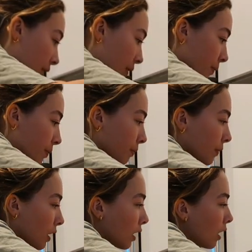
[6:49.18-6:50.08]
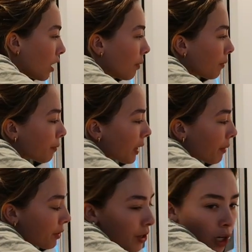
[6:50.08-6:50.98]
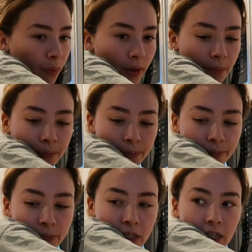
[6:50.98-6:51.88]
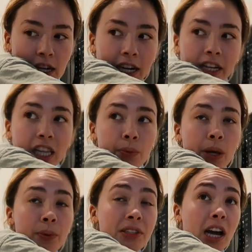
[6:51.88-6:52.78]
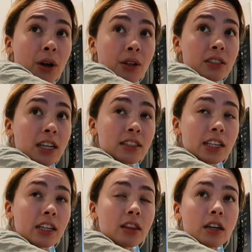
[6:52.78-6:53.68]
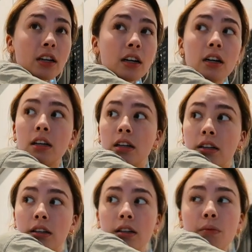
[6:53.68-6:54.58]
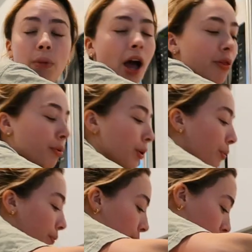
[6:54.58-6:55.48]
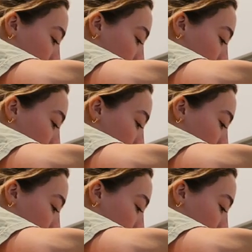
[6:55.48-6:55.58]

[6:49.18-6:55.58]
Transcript: Oh. Um, babe, can you help me? I need the paper towels that's in the bathroom.